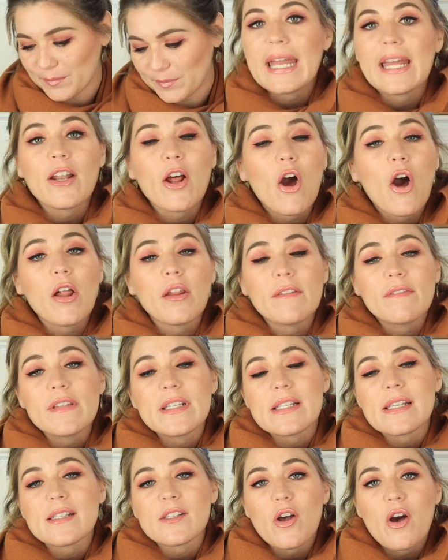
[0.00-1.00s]
And all of
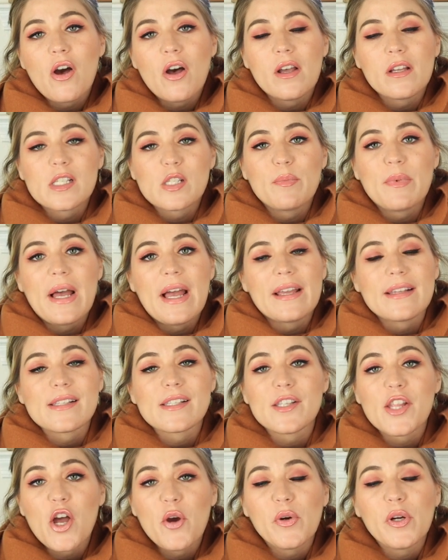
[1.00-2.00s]
this is caused by
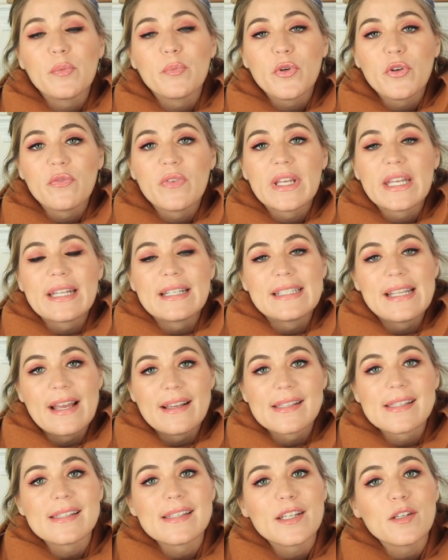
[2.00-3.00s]
slower moving
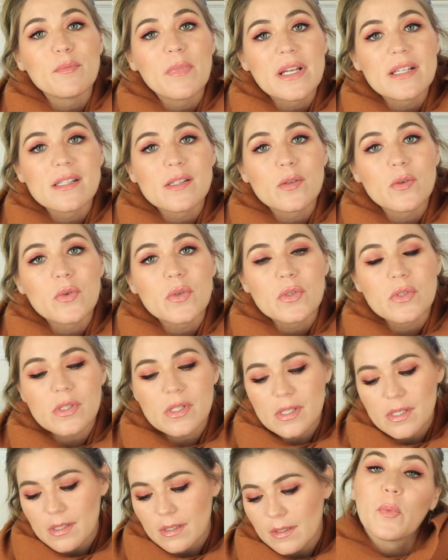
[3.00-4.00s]
intestine
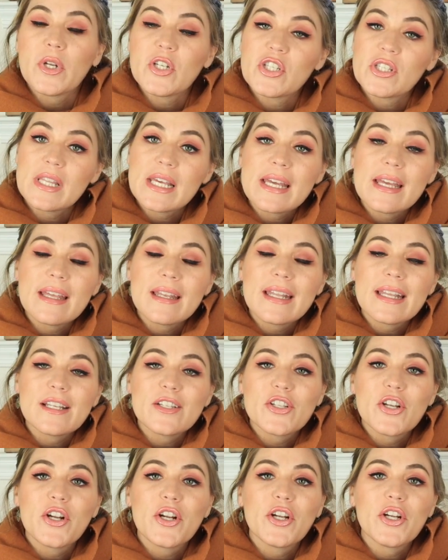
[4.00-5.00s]
muscles, which then
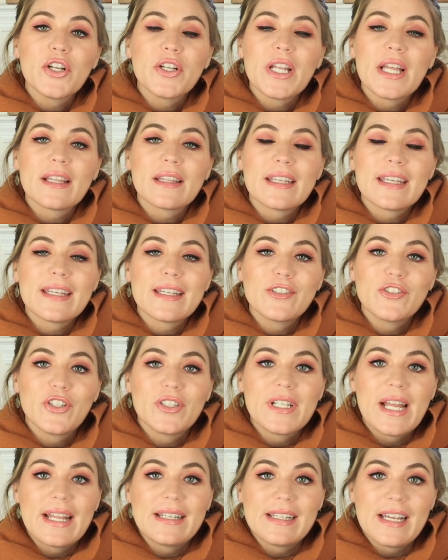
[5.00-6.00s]
in turn lead
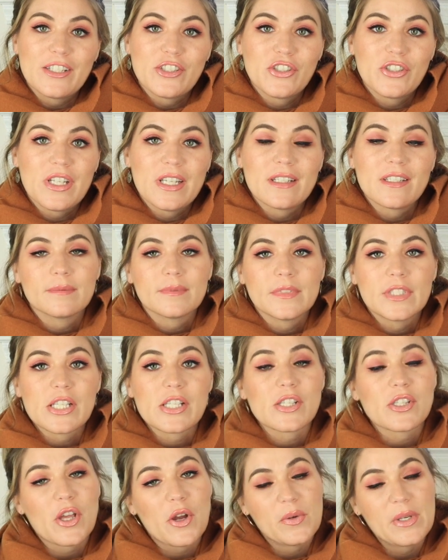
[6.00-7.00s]
your digestion
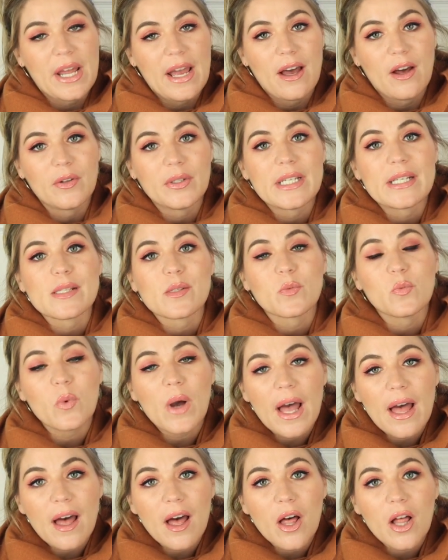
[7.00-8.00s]
to slow down as
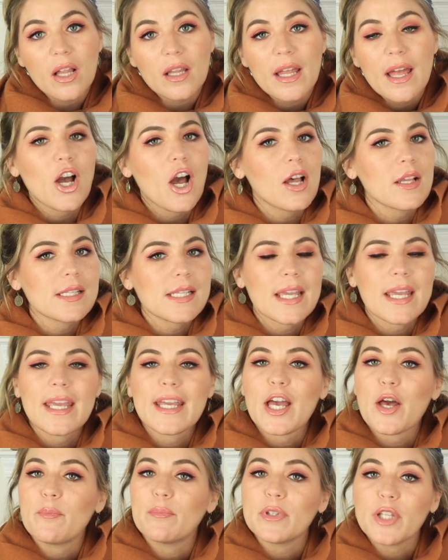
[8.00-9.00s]
well,
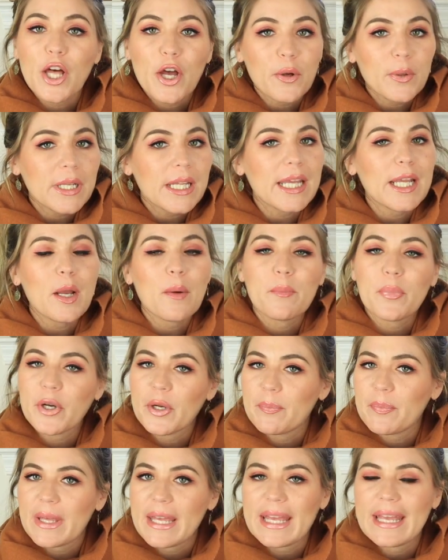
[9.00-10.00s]
causing bloating,
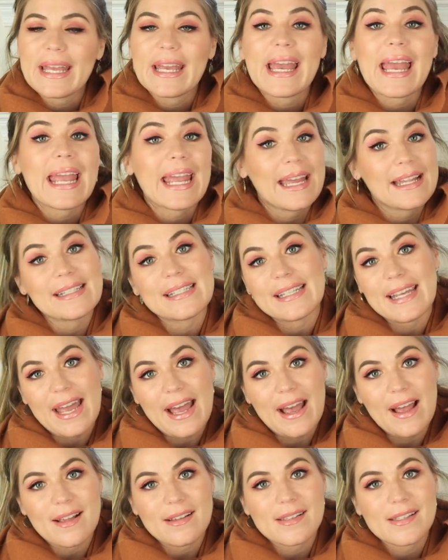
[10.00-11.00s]
burping, and
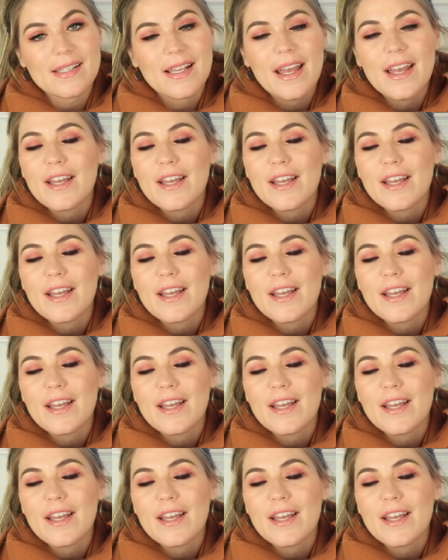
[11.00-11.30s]
gas.